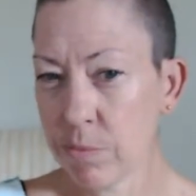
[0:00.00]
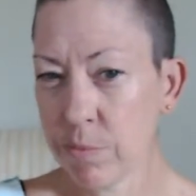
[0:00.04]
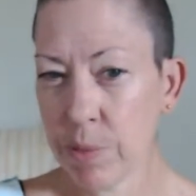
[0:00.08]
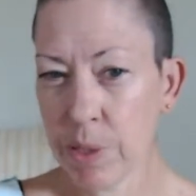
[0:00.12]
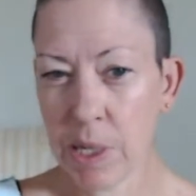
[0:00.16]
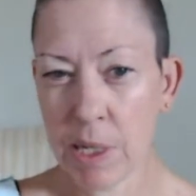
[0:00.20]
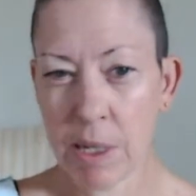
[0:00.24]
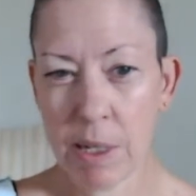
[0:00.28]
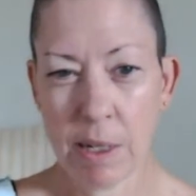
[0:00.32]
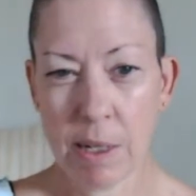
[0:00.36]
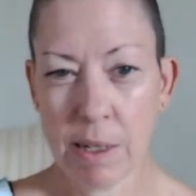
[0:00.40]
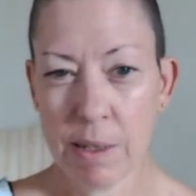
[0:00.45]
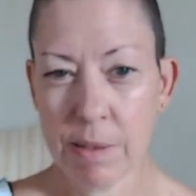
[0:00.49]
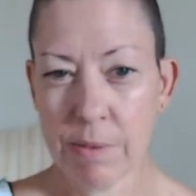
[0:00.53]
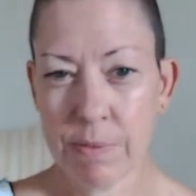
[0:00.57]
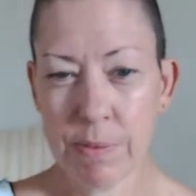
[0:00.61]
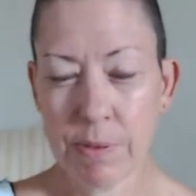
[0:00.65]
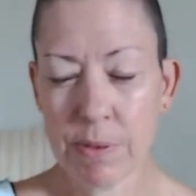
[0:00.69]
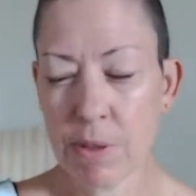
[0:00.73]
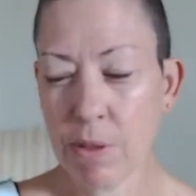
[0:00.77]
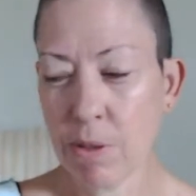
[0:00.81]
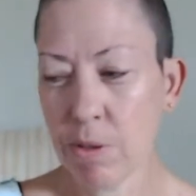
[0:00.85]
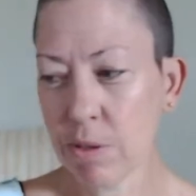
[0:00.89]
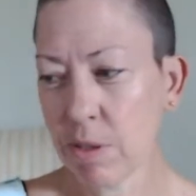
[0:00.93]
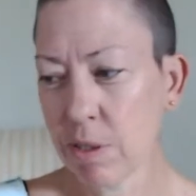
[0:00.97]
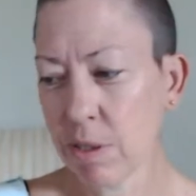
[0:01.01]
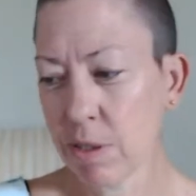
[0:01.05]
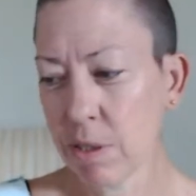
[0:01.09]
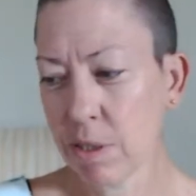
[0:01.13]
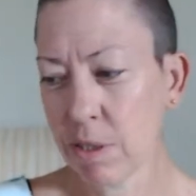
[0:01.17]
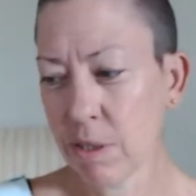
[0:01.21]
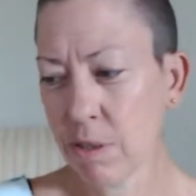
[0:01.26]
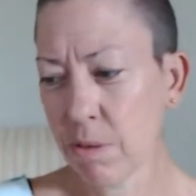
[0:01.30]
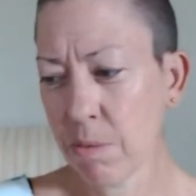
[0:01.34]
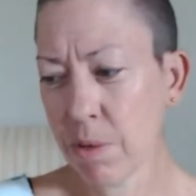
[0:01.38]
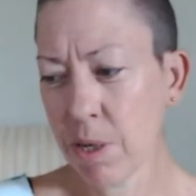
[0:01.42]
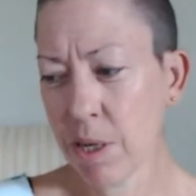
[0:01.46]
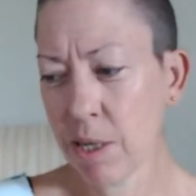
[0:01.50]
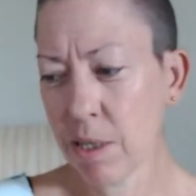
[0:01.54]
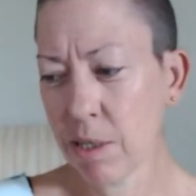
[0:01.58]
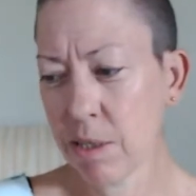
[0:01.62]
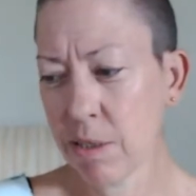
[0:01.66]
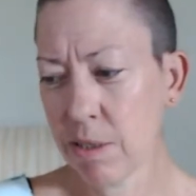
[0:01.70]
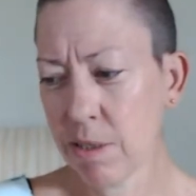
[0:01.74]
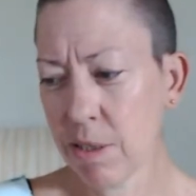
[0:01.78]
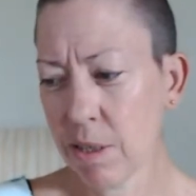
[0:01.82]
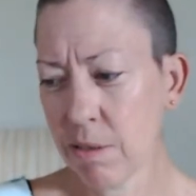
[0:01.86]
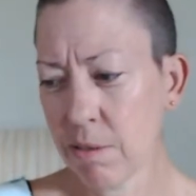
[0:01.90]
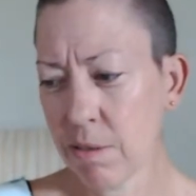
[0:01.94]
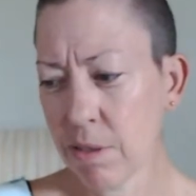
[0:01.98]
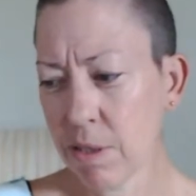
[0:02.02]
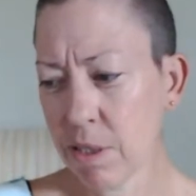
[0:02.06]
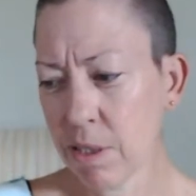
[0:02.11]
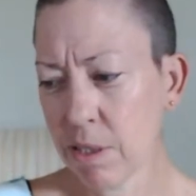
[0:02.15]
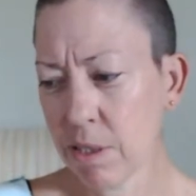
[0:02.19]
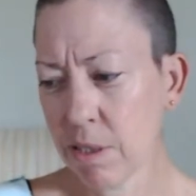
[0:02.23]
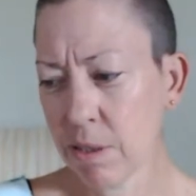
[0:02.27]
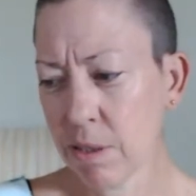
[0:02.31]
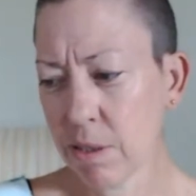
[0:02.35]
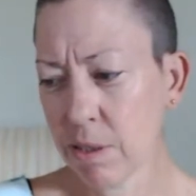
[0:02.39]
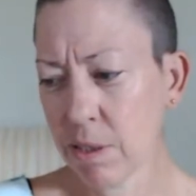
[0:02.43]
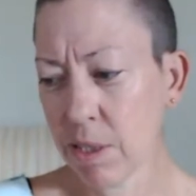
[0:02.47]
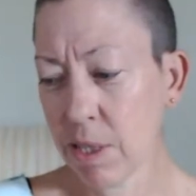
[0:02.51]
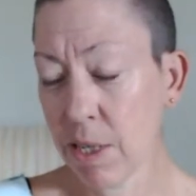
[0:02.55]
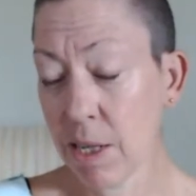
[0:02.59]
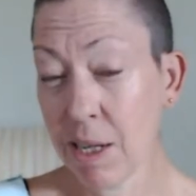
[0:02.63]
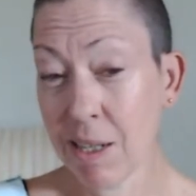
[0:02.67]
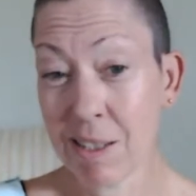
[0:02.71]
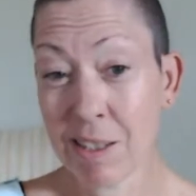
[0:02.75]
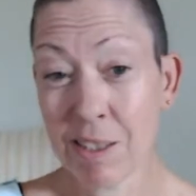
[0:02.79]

But I've got to steer away. I don't like doing that.